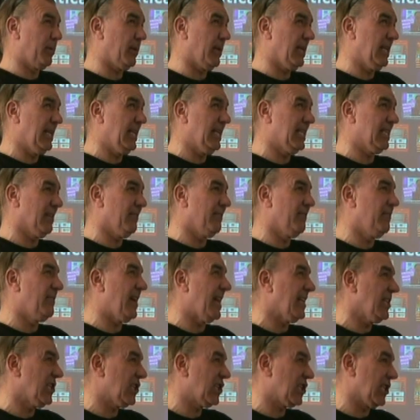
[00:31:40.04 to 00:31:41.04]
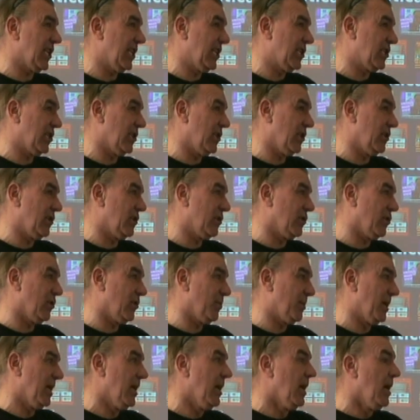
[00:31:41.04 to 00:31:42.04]
police eventually turned
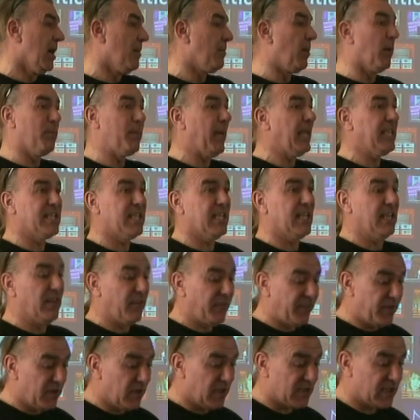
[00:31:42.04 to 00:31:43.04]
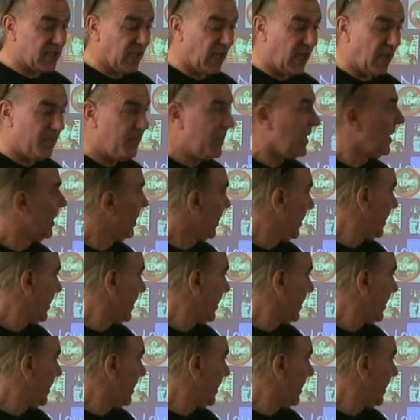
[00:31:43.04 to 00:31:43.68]
up, but basically the first time